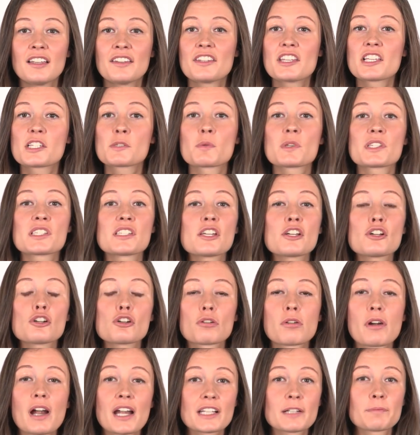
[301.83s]
This was an
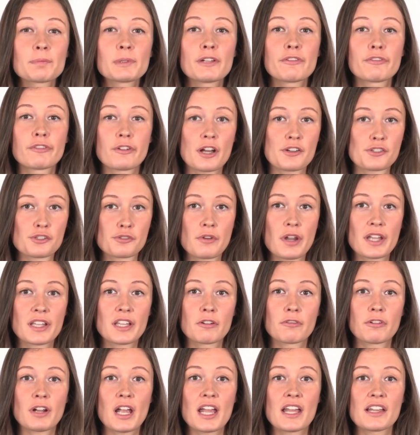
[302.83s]
incredibly
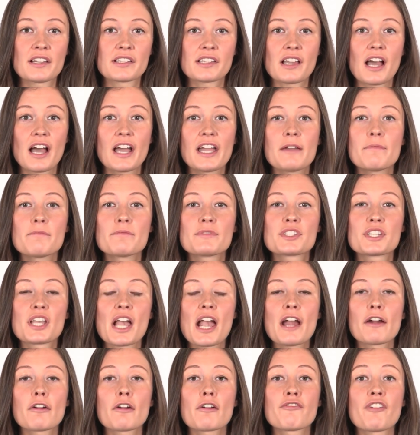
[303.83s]
frustrating race. I am
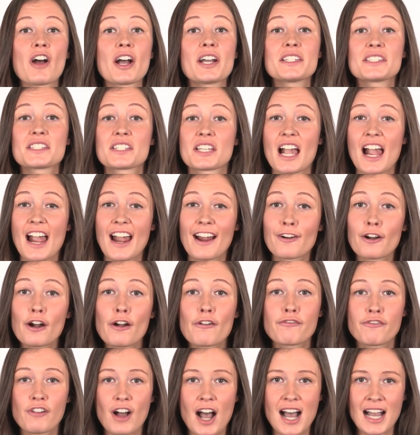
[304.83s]
terrified,
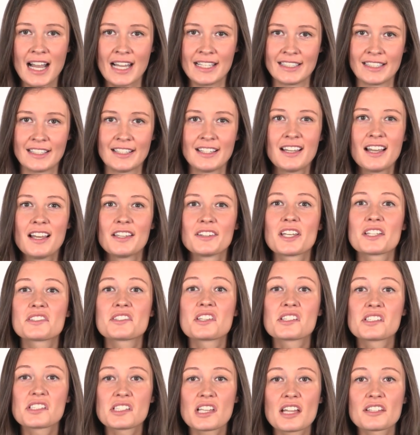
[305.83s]
terrified that
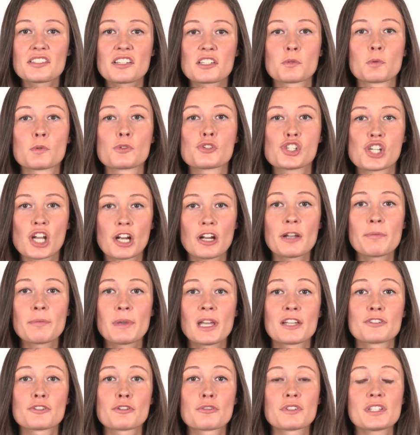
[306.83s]
DeSantis will
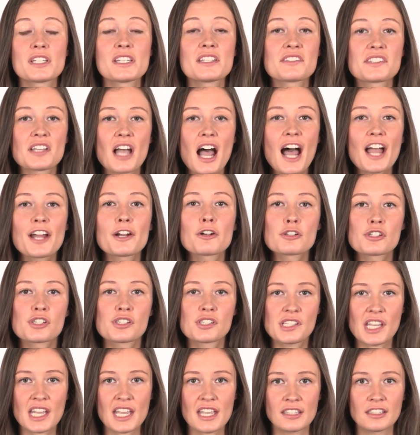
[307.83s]
gerrymander the entire
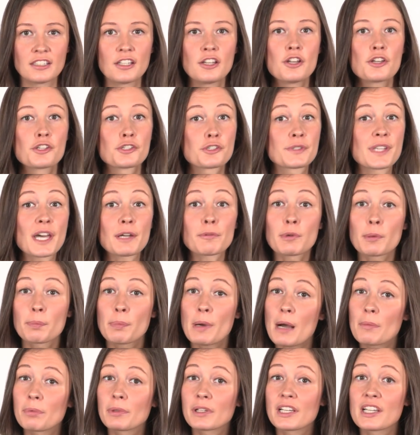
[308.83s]
state so that
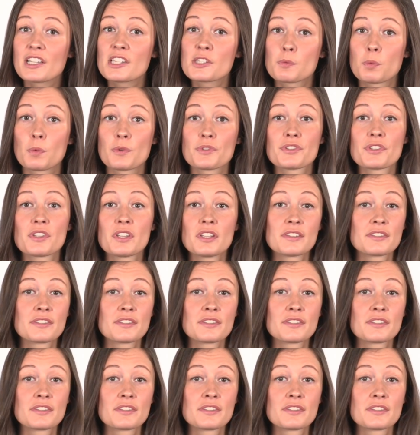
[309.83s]
Republicans will